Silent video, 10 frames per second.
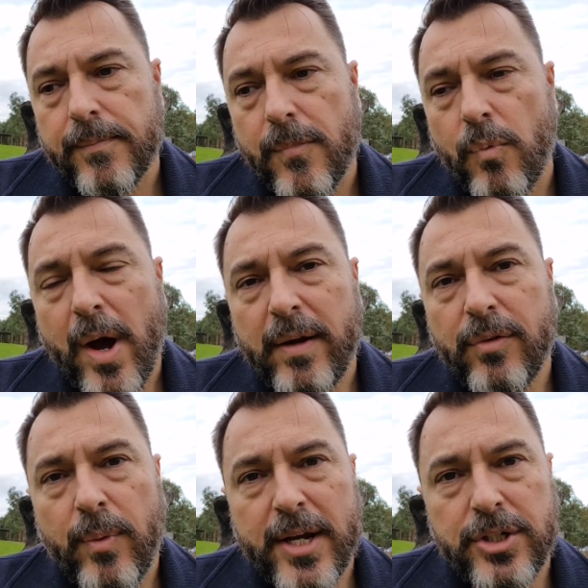One of
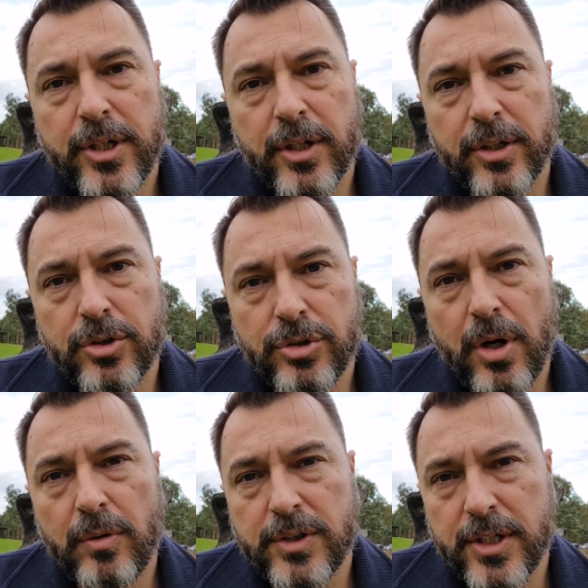the ways you can
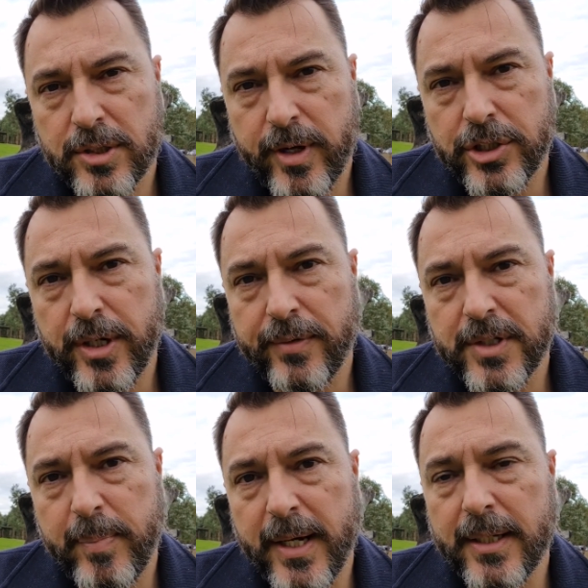control discretionary
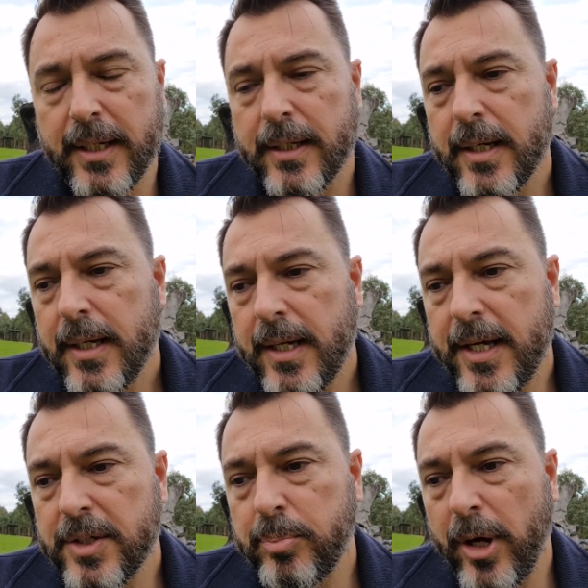spending
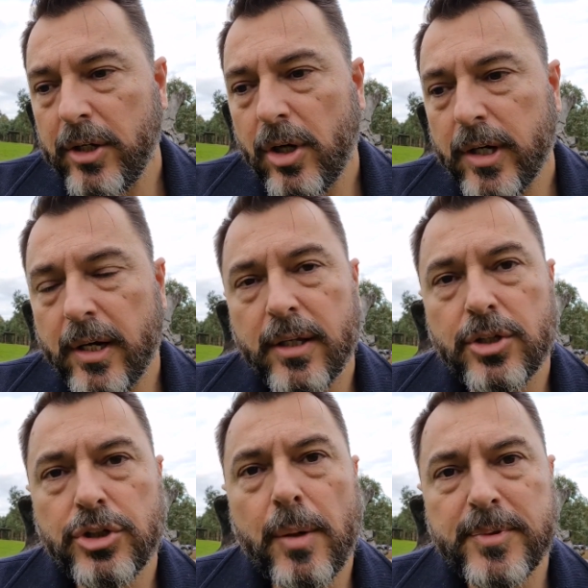is by not going to the
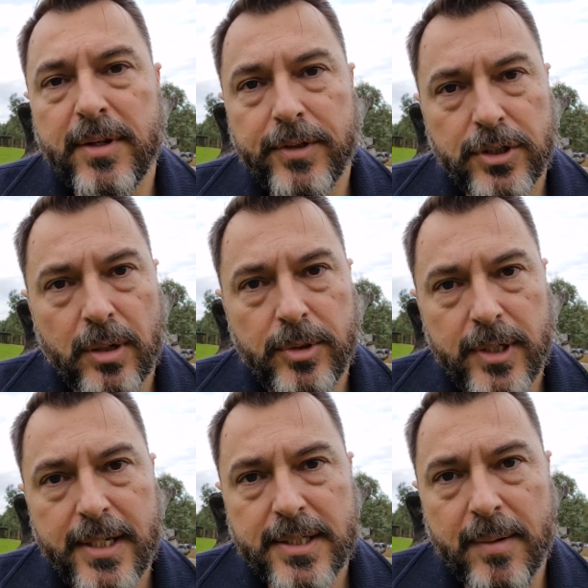shops every time you
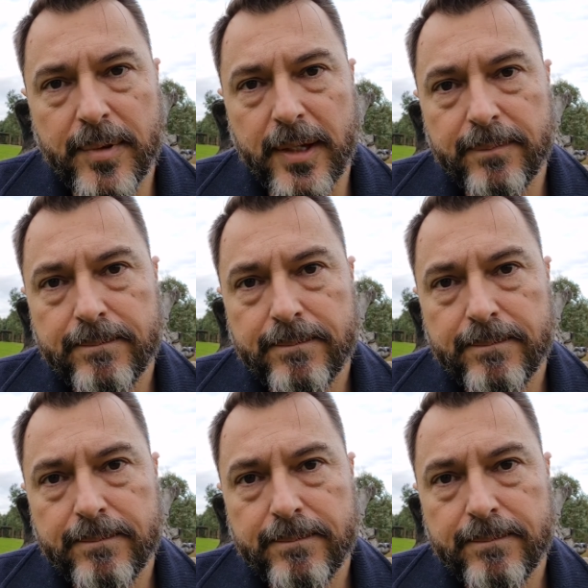need something.